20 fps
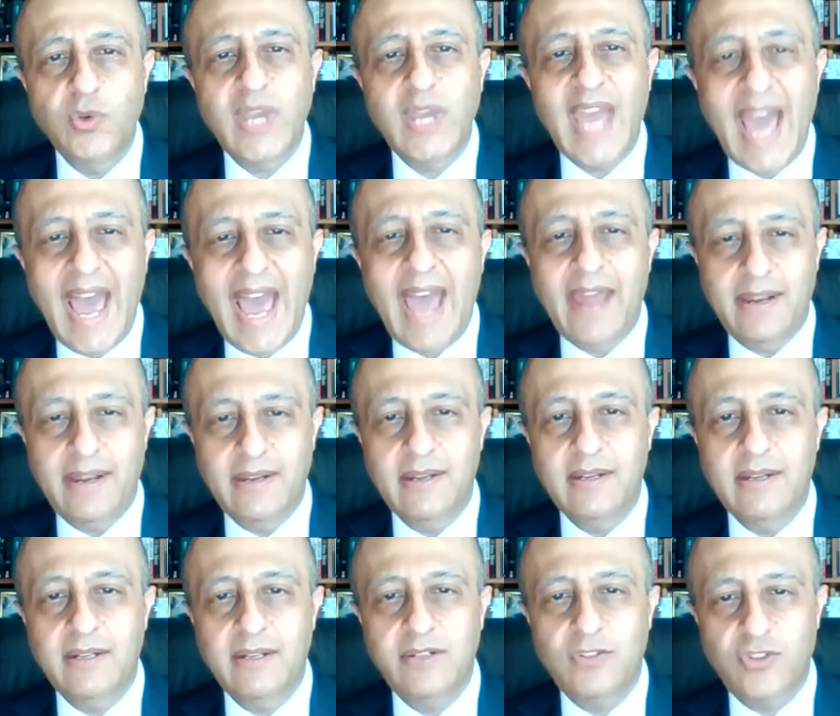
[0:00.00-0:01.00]

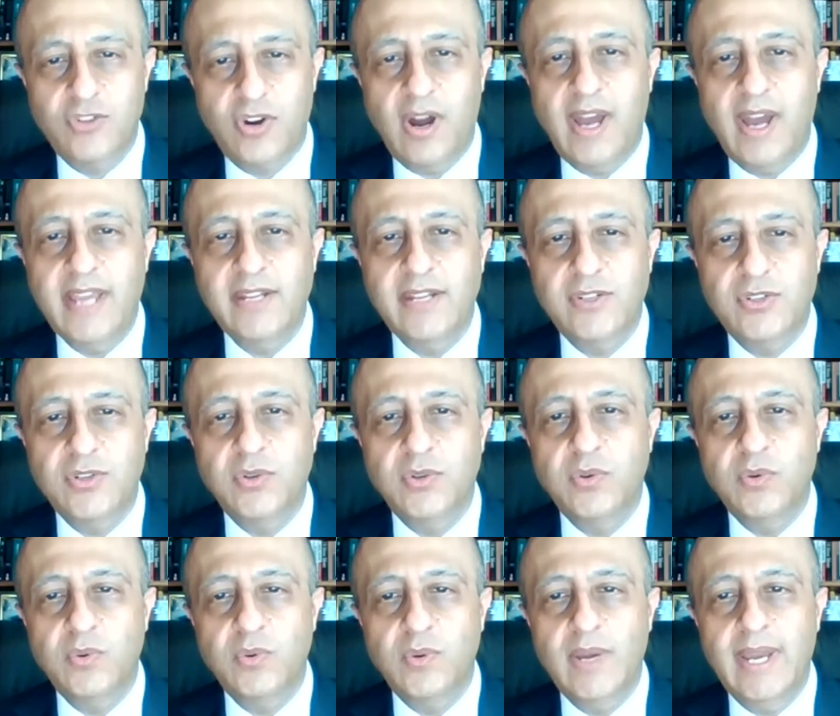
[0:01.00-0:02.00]
can try
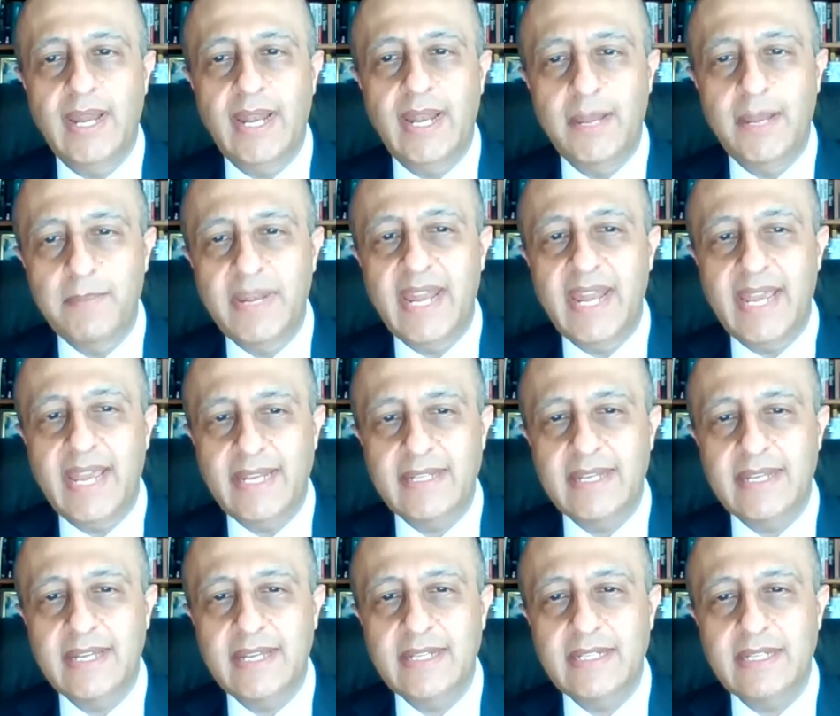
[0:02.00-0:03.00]
to eliminate
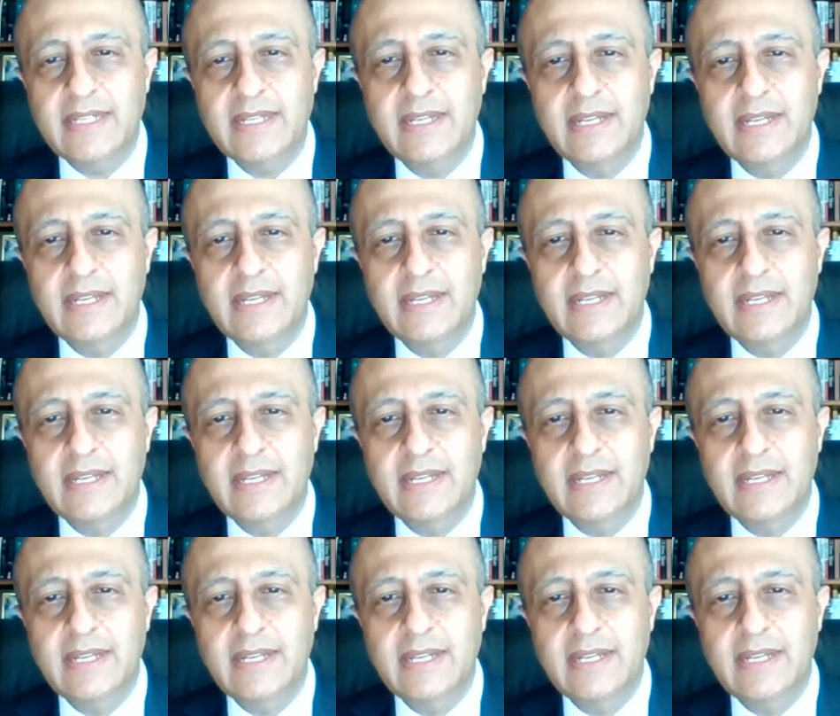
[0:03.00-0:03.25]
it.